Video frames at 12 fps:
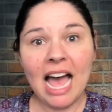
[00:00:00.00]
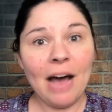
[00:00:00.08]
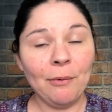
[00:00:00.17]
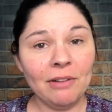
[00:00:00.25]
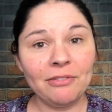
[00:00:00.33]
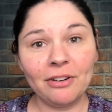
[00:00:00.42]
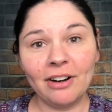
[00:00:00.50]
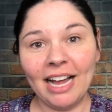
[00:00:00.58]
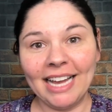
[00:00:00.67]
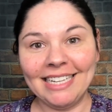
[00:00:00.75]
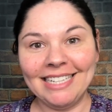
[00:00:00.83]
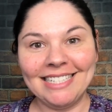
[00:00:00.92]
However
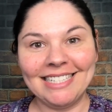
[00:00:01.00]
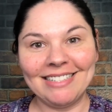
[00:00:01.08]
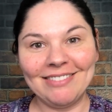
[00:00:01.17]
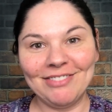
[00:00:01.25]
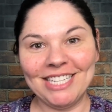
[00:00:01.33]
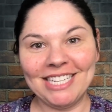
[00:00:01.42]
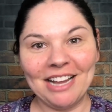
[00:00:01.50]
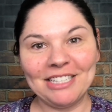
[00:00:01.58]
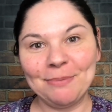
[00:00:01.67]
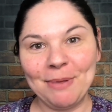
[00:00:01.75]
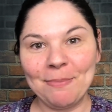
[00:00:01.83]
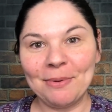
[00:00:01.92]
I need to reach out
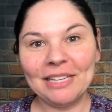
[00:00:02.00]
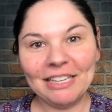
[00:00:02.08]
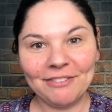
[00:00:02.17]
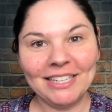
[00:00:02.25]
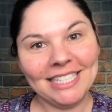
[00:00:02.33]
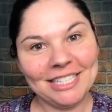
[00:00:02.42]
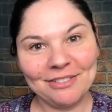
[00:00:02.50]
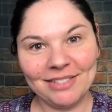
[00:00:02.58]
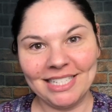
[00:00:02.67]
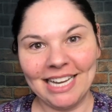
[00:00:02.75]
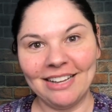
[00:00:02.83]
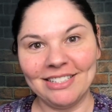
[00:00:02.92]
to people, if I need to
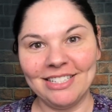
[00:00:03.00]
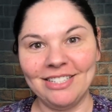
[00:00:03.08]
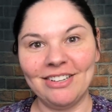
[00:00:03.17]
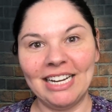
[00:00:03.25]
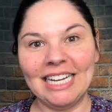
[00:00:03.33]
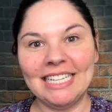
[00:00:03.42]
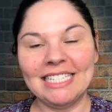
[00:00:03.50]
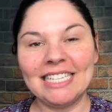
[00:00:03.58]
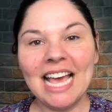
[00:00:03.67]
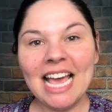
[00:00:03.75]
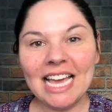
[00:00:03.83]
reach out to you guys,